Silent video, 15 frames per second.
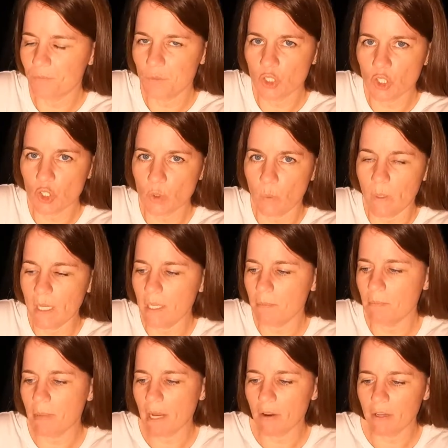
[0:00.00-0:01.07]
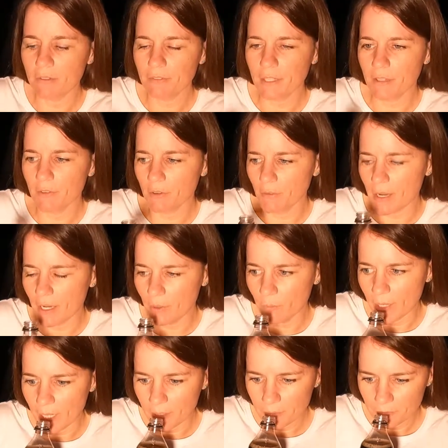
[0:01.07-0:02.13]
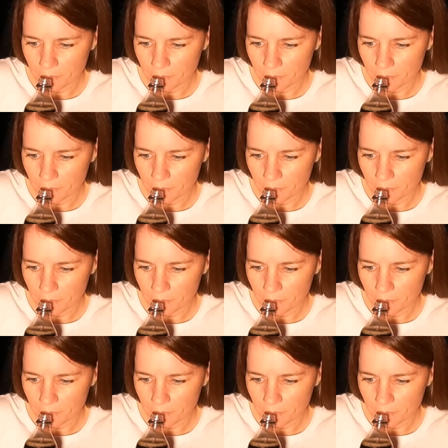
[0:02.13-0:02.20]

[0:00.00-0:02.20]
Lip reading: sweet berry flavor right away.